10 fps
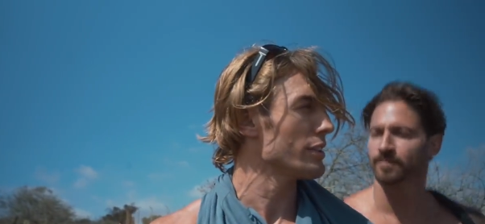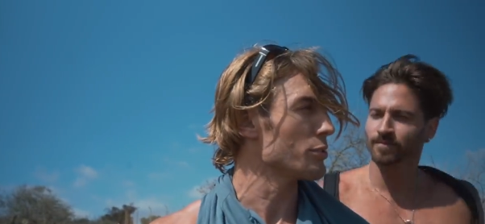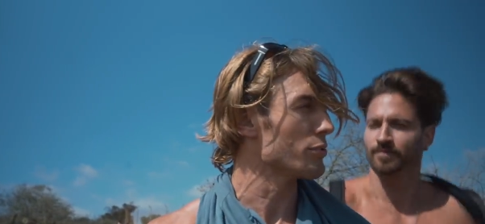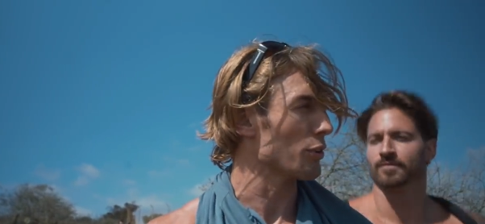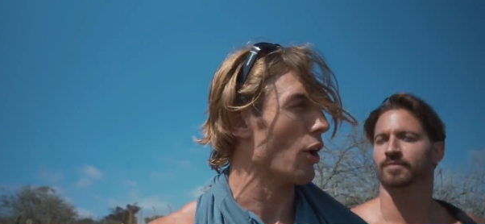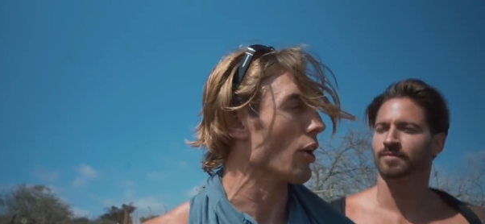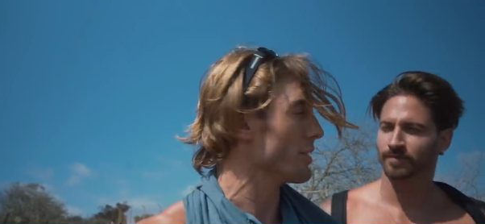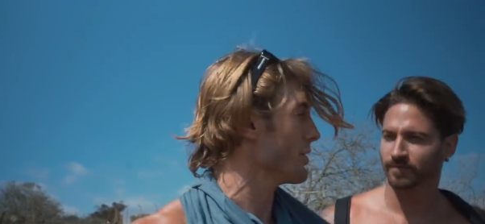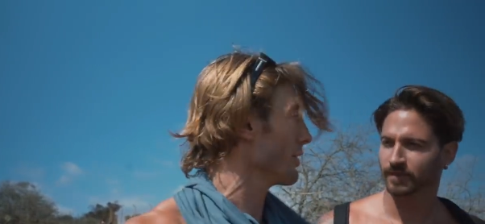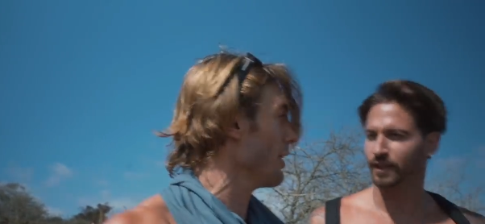Speaker 1: This was for
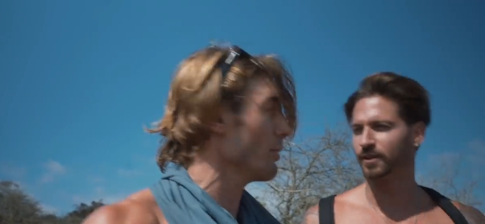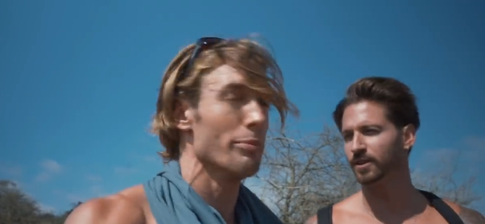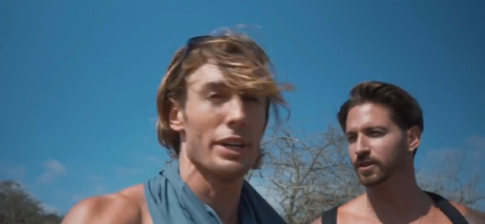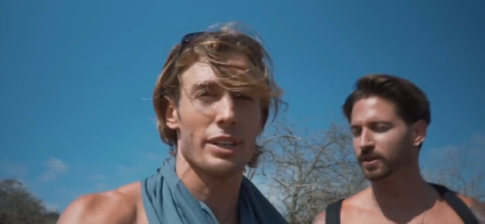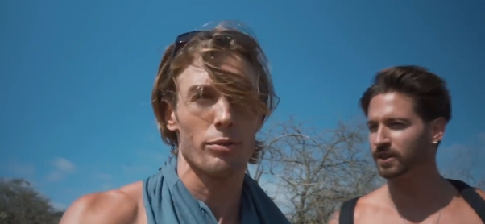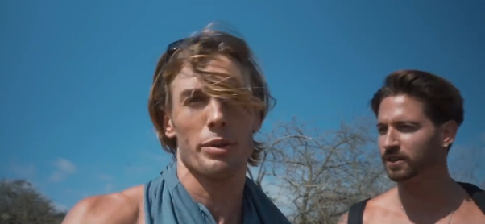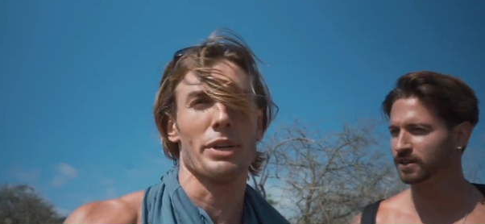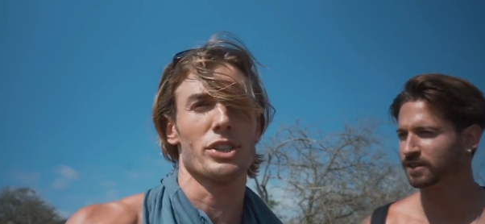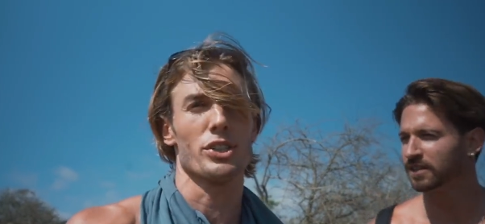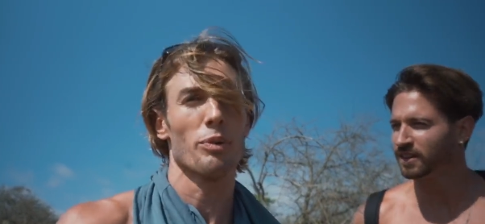art. Okay. Cool. I make, cool. I want to
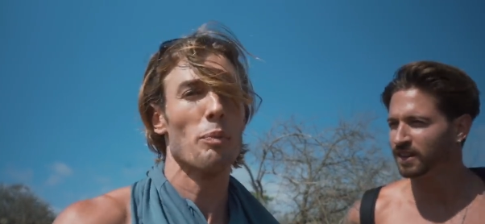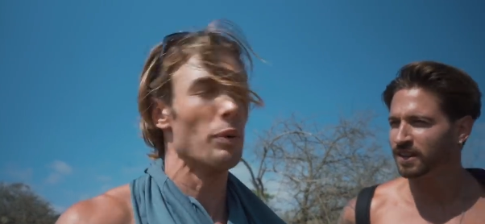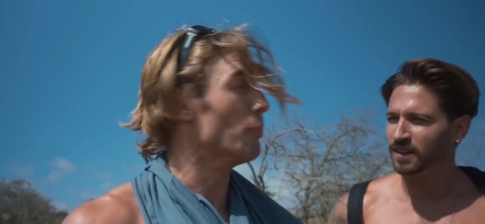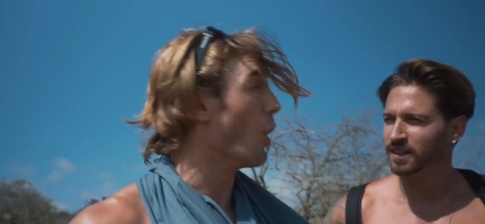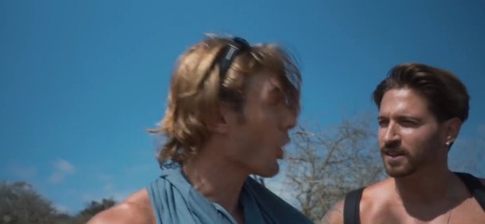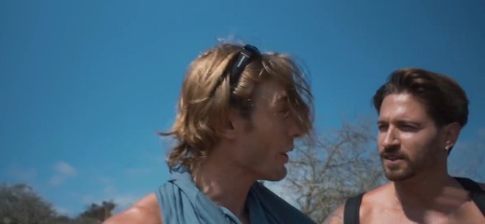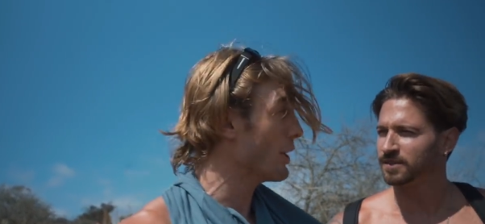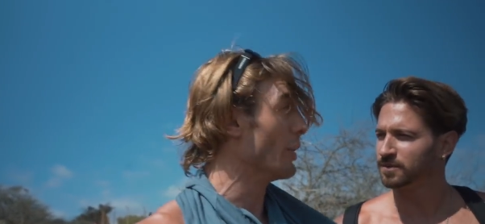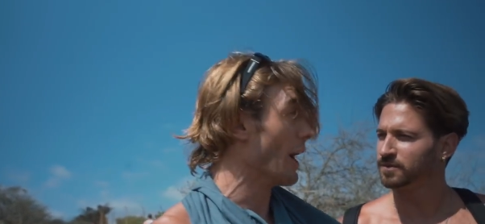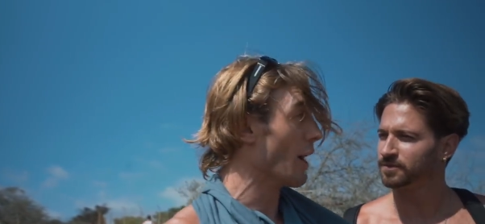make sure. But
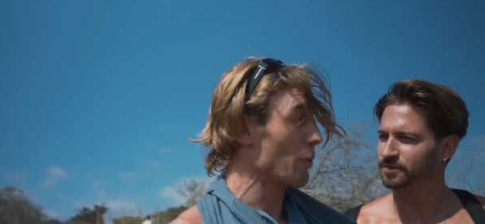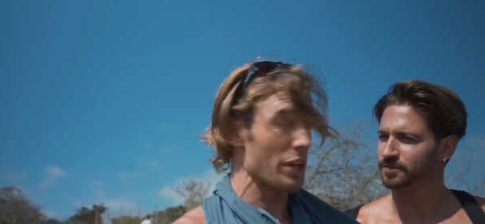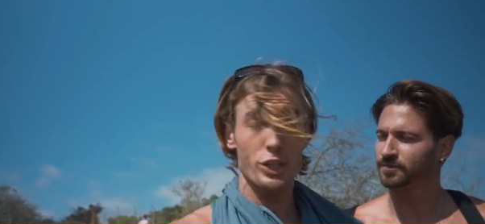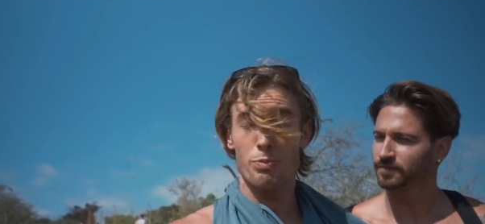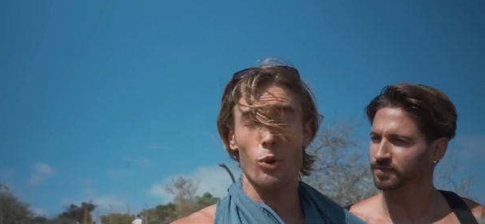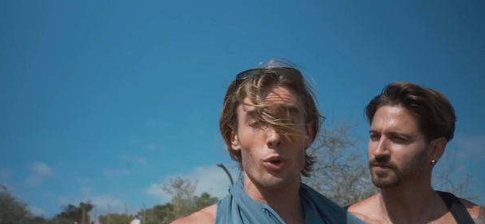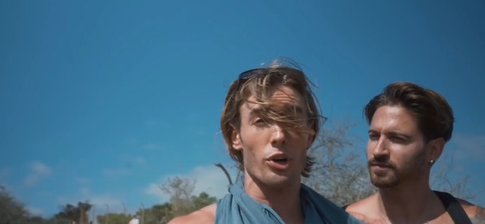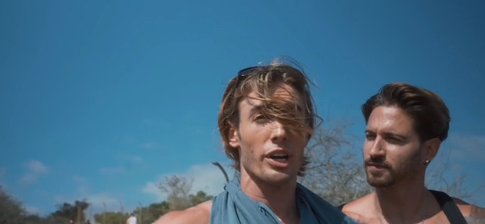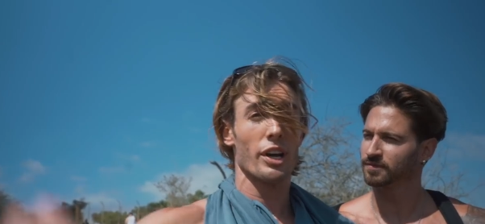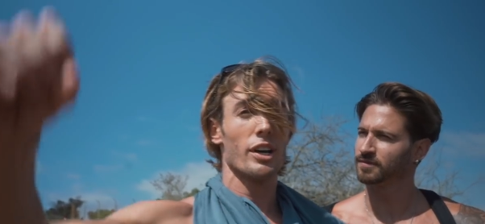Mario and I, we each
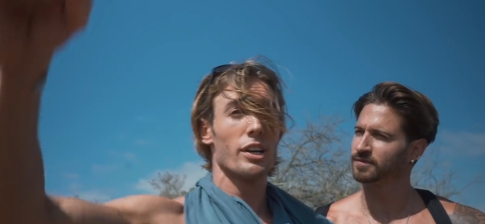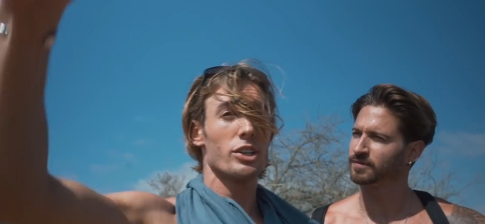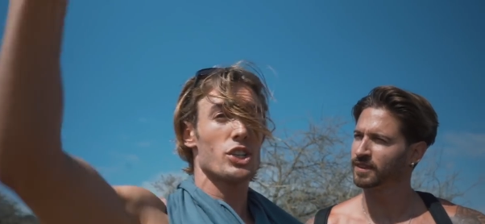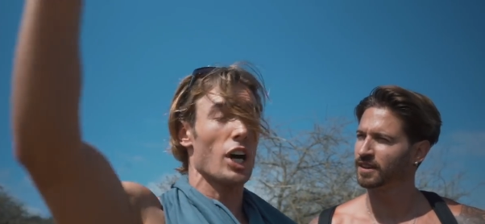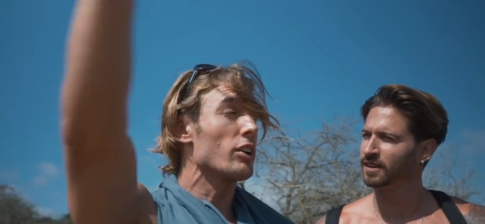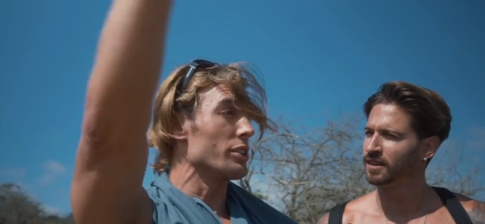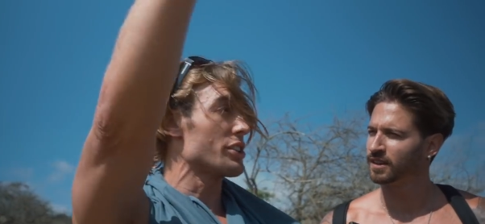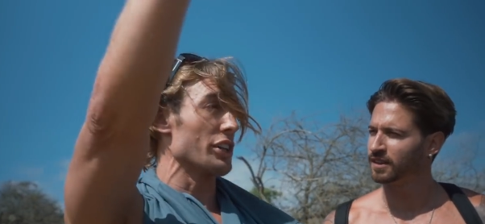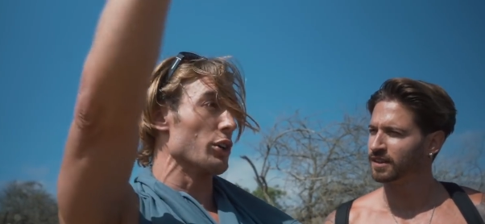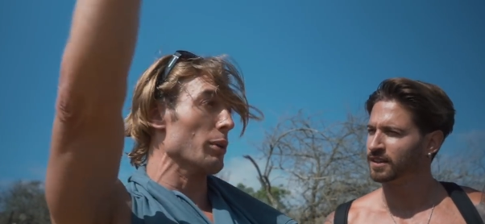poured chocolate
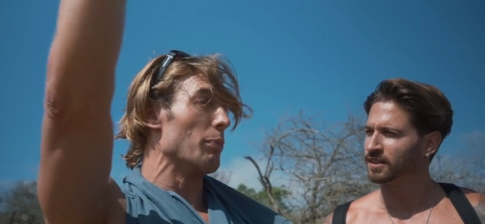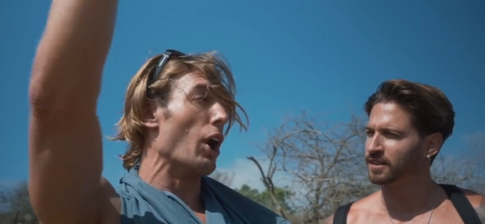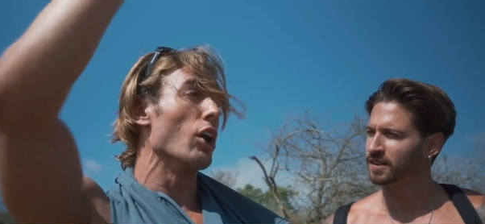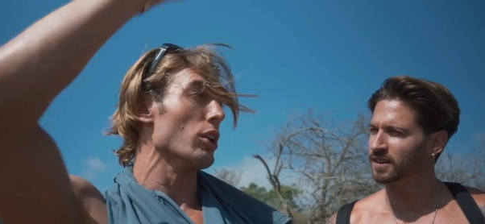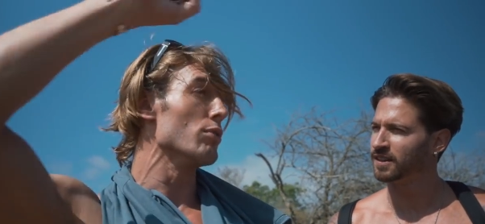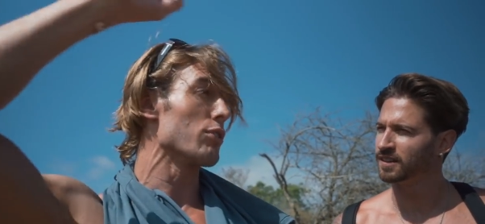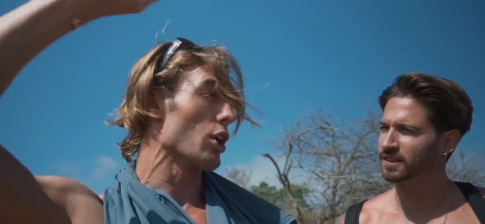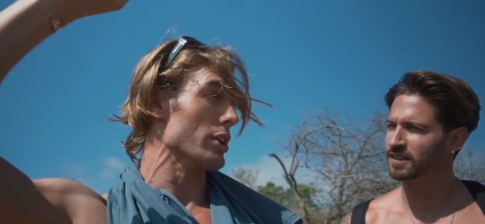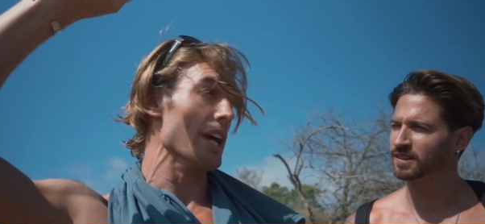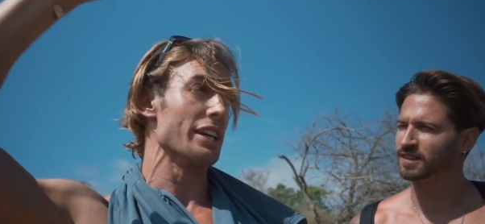syrup all over
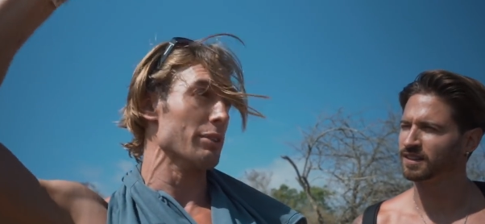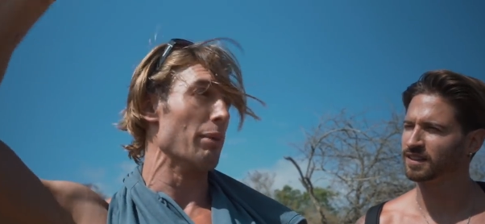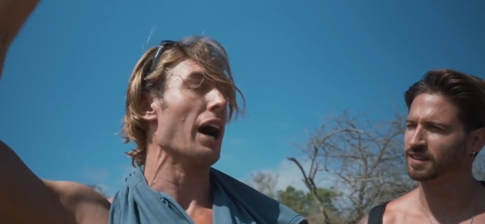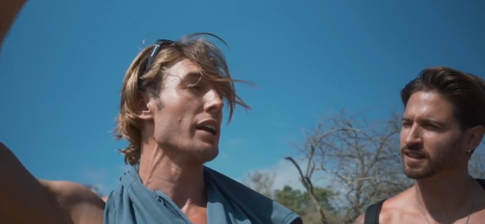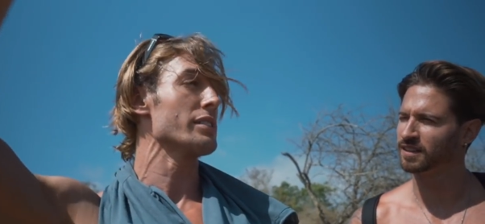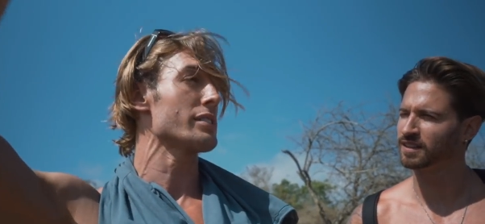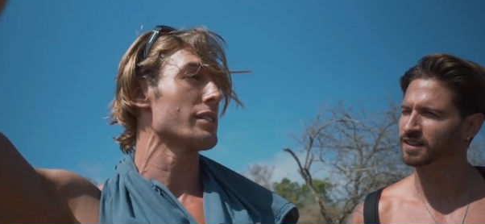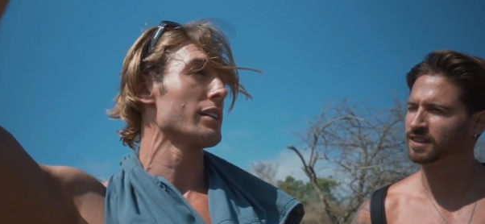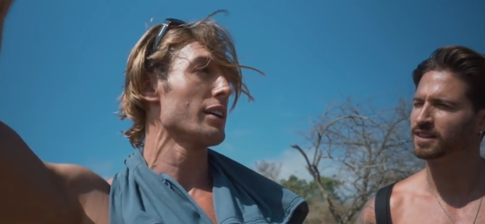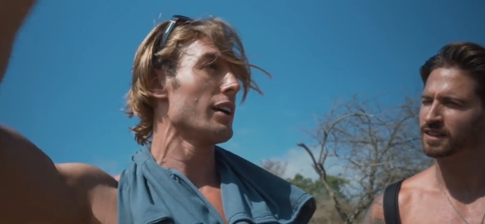our naked bodies.
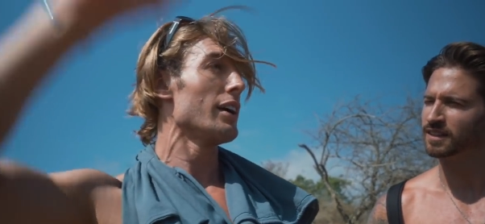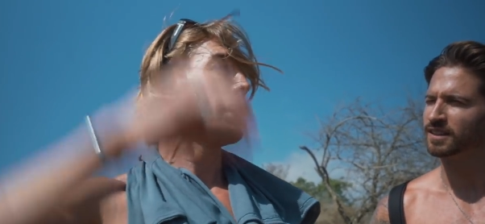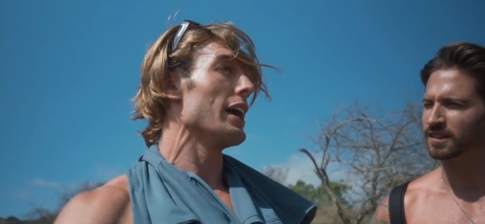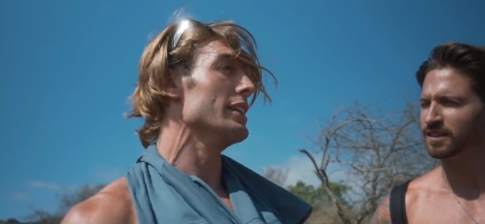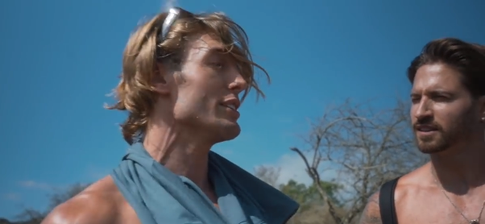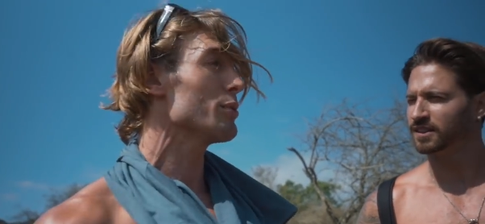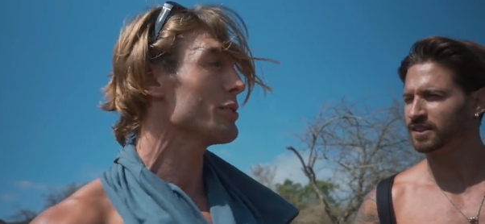And this